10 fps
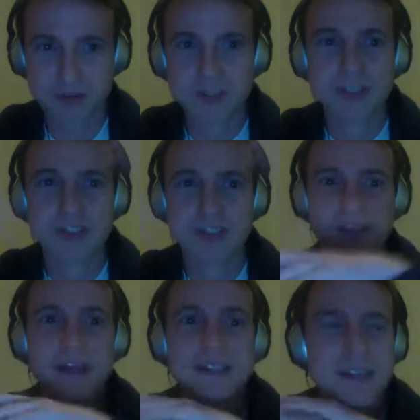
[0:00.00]
So
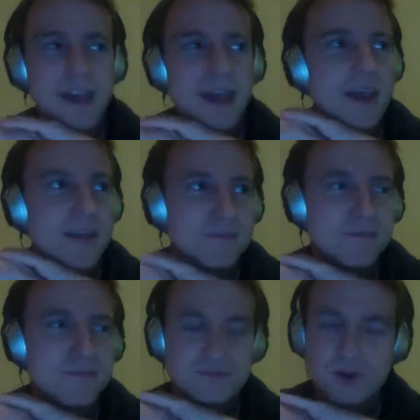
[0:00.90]
that's that. And
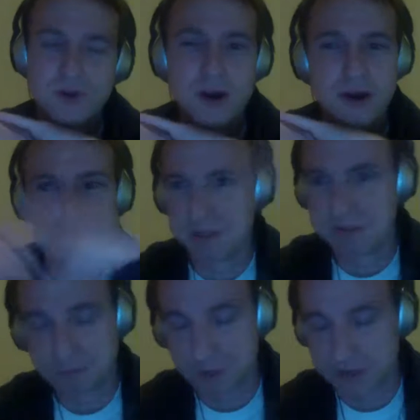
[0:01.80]
Raw, I
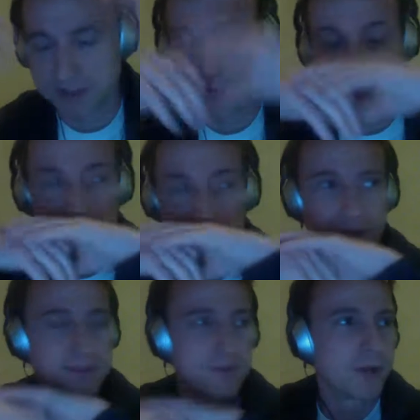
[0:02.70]
mean, Raw's gonna Raw,
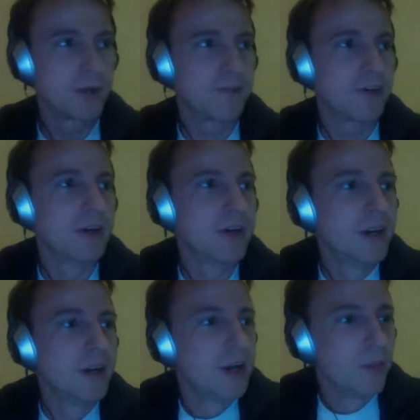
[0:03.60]
so whatever.
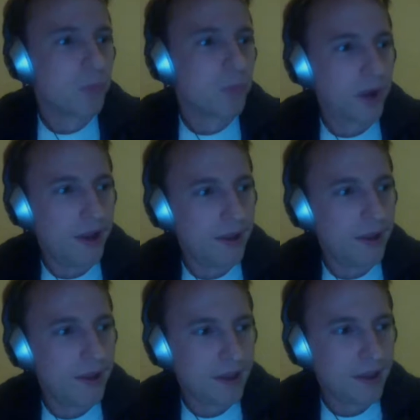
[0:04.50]
But
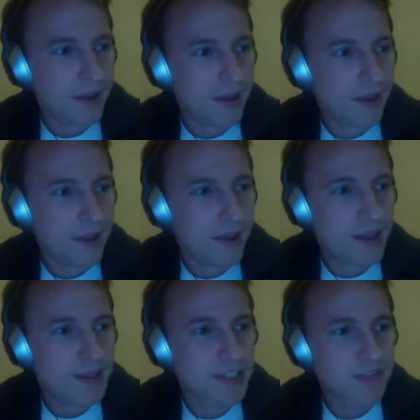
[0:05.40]

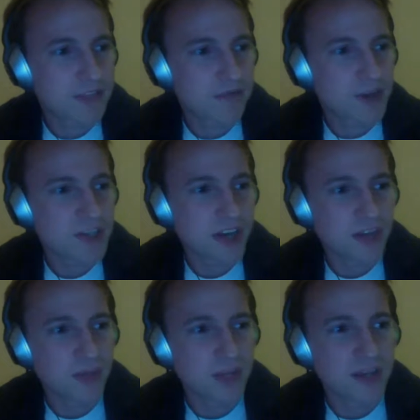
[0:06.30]
it's just
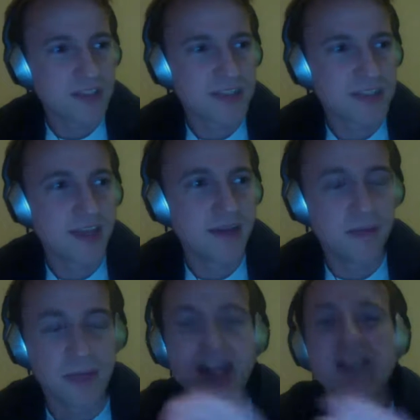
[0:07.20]
frustrating because
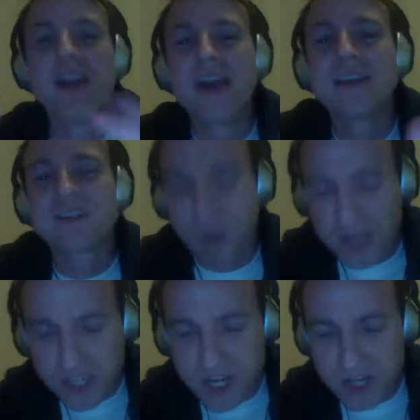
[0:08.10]
it's
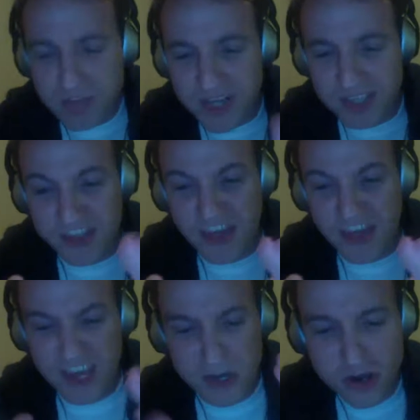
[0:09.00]
frustrating because they
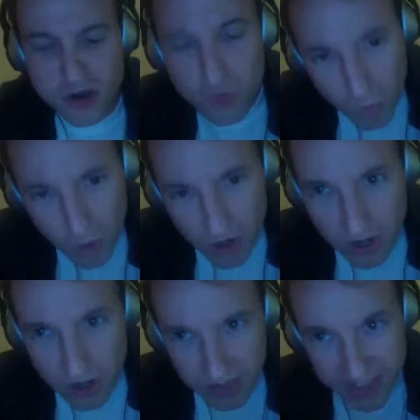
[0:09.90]
knew
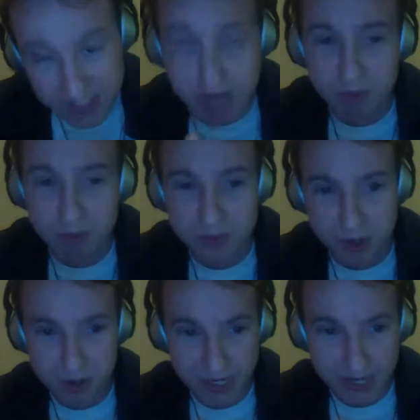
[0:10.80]
the segment was
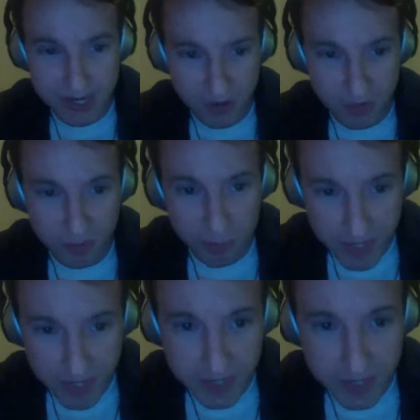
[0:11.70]
going to get over
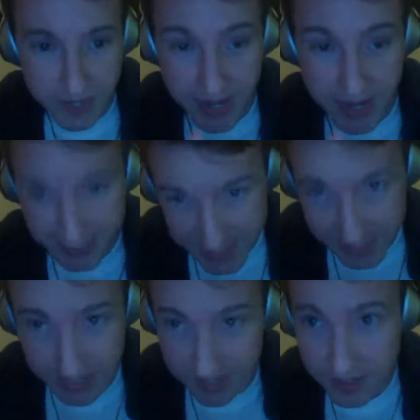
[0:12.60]
big, and it
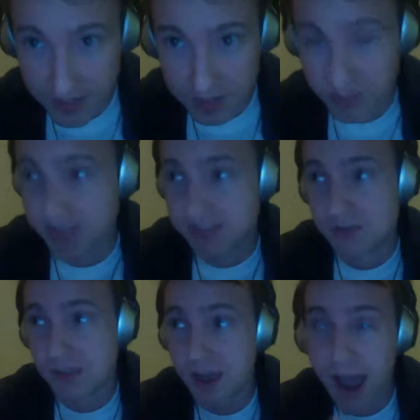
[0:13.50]
did, because it
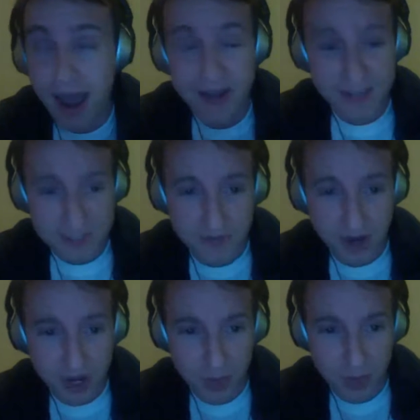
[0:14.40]
was a hot ass
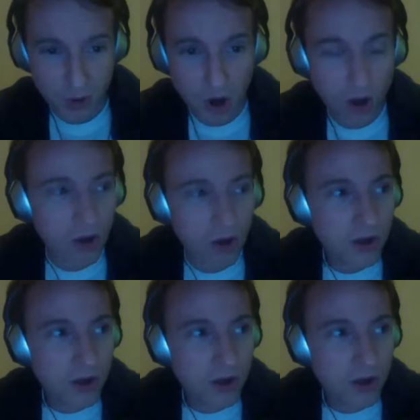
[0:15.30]
fire brawl.